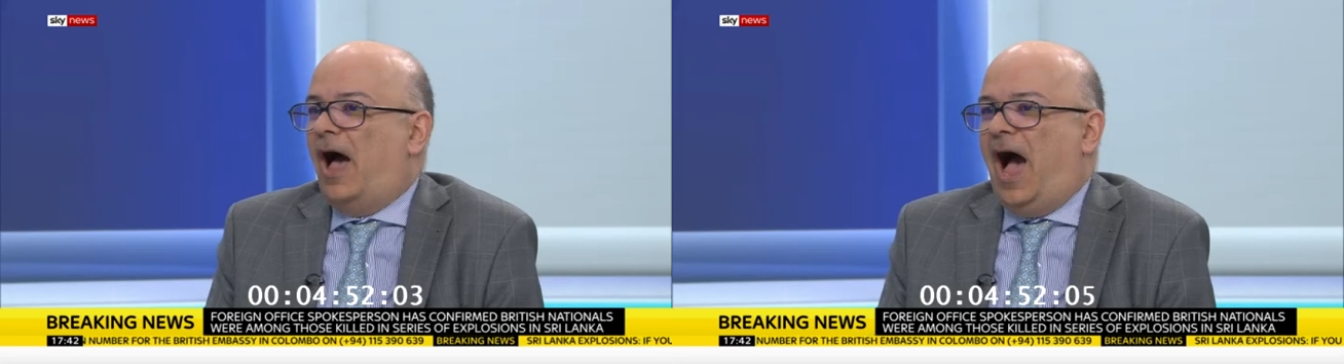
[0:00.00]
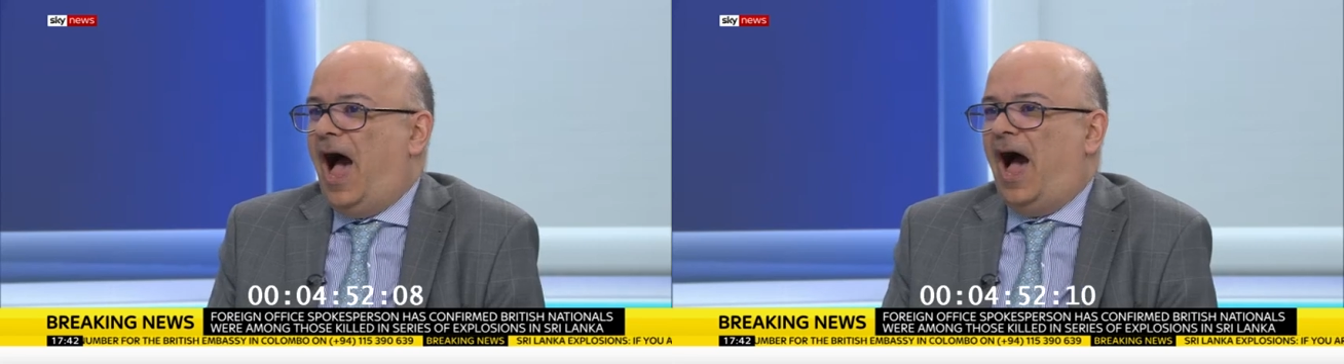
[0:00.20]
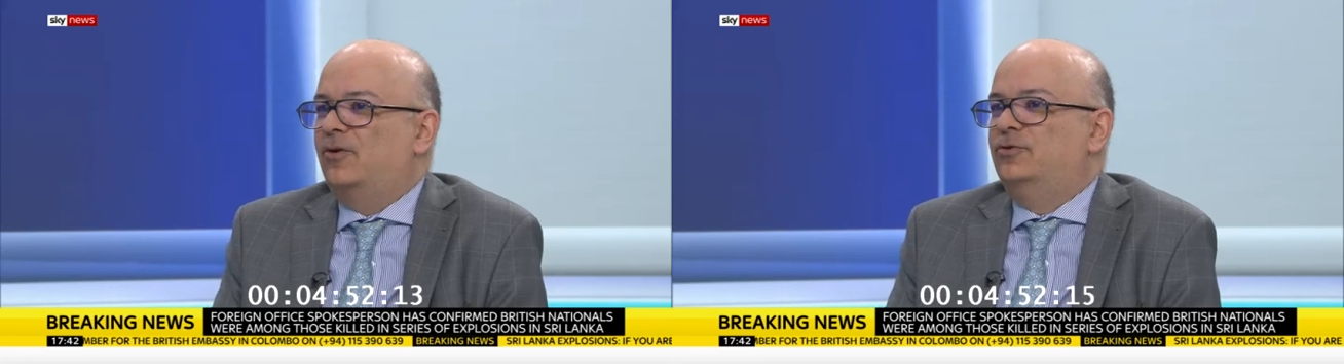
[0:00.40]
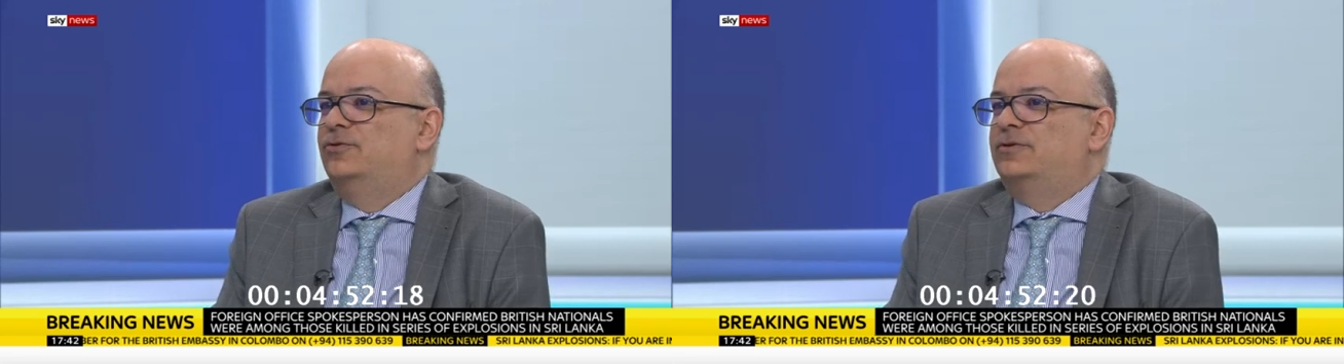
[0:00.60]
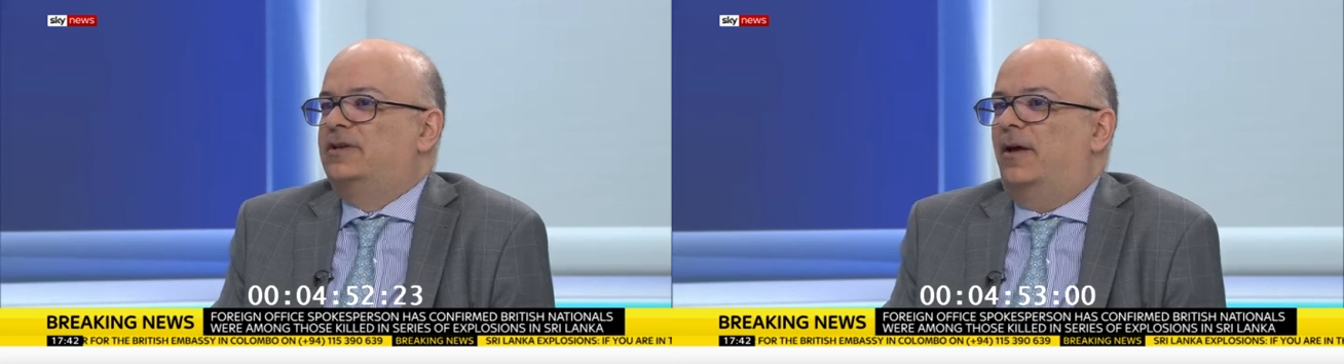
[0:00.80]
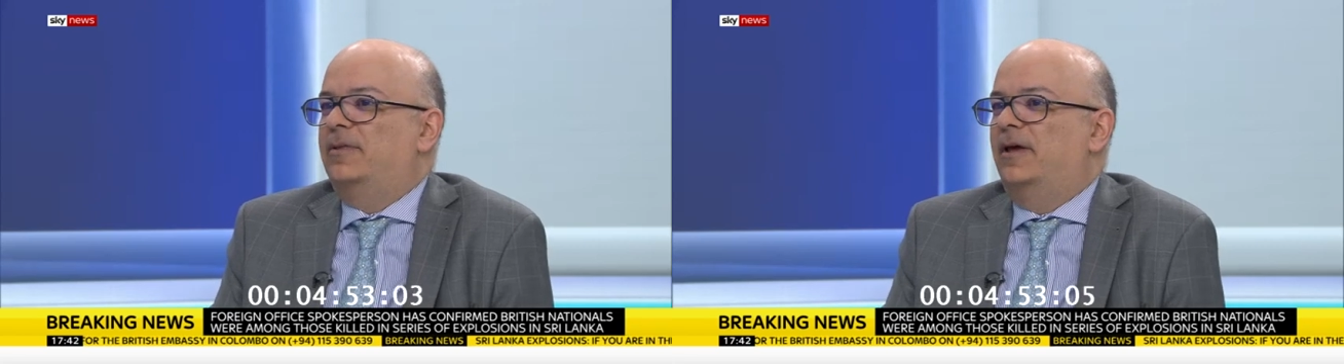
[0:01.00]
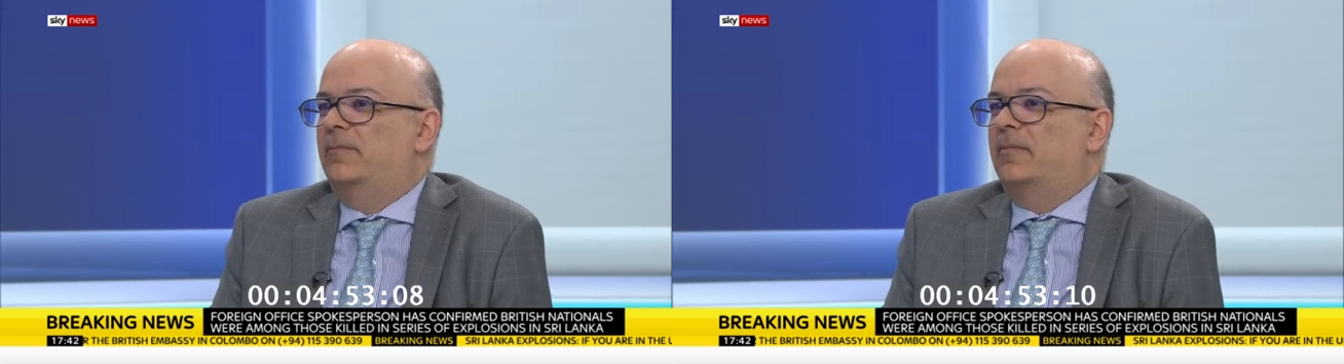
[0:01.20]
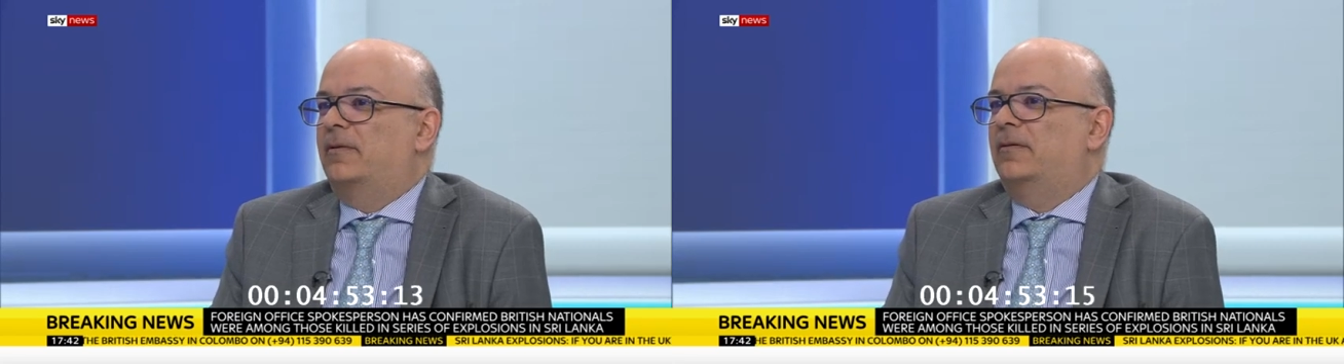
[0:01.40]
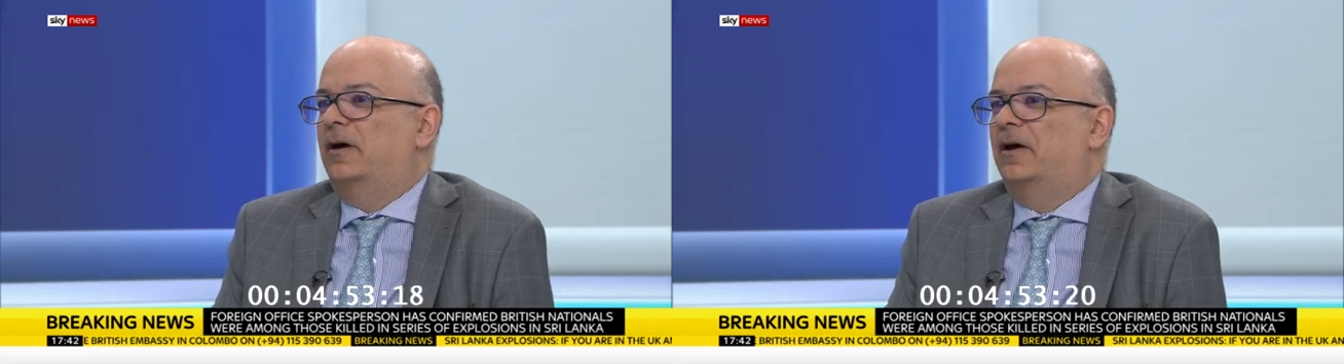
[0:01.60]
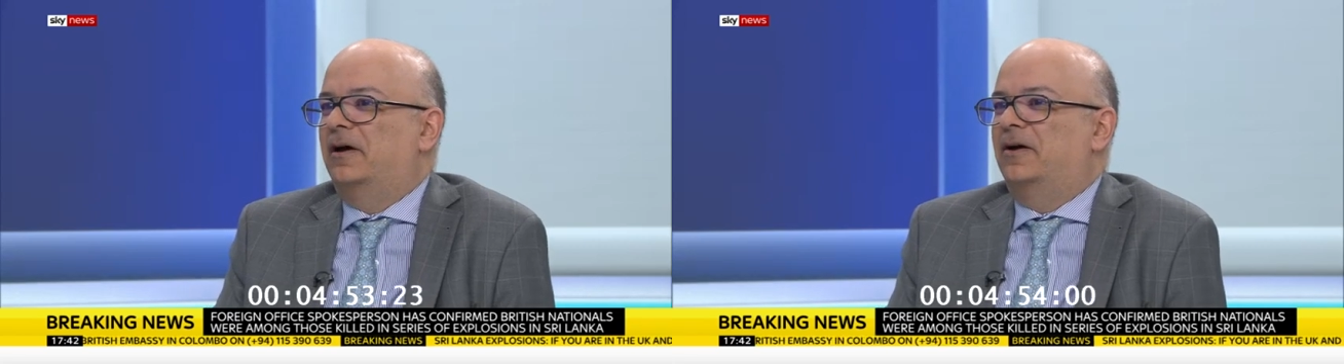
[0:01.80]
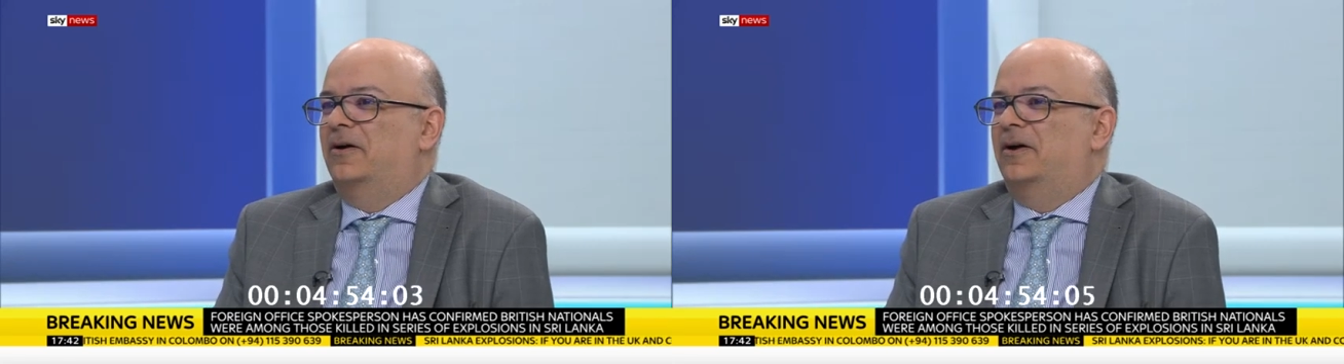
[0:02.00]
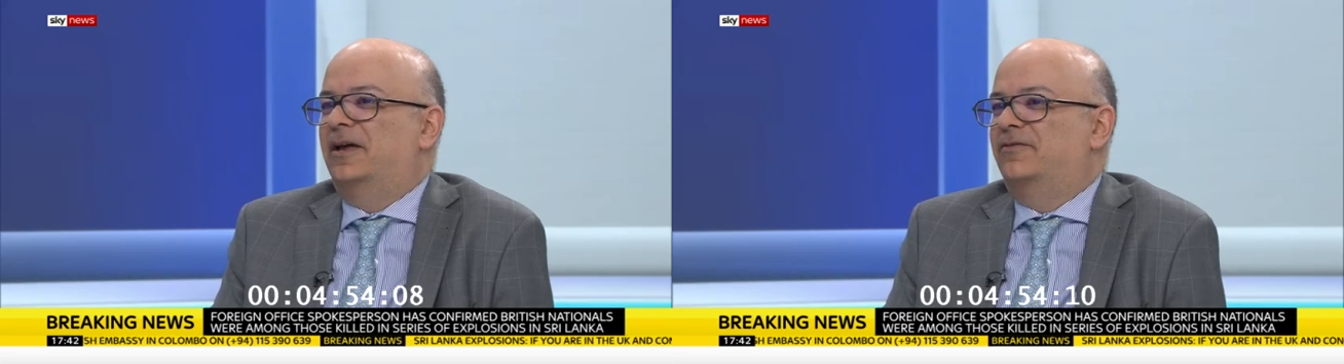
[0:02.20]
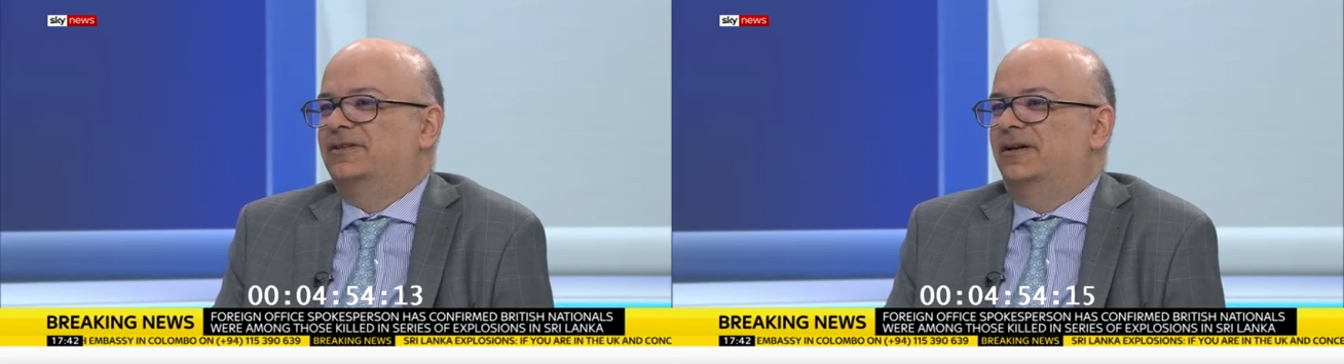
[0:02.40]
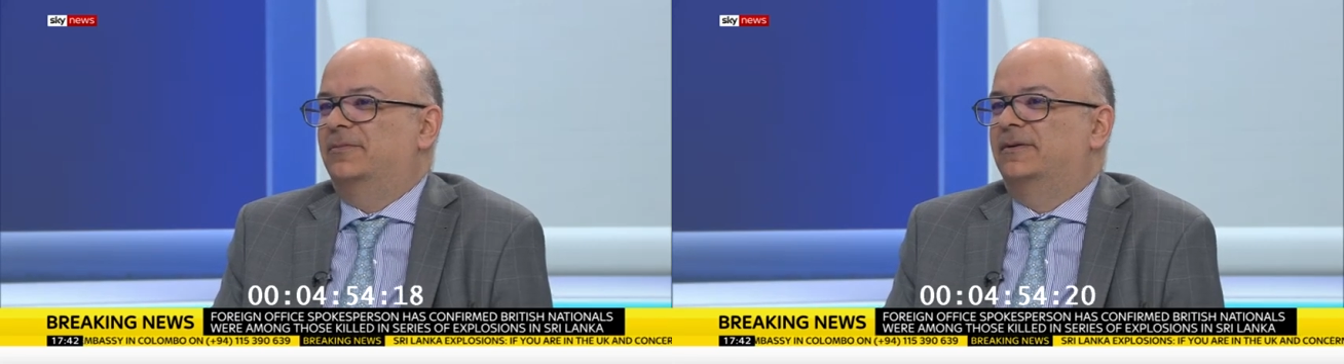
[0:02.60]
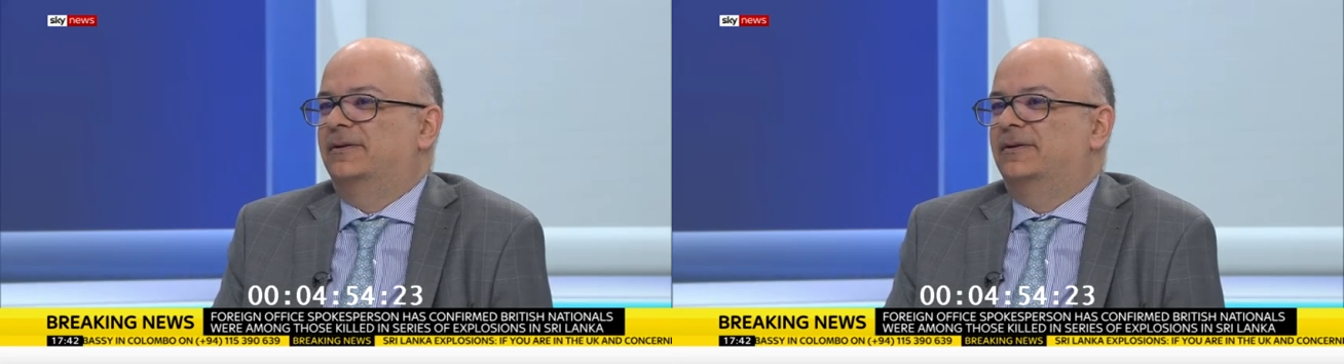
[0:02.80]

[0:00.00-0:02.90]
how do you stop them ahead of time?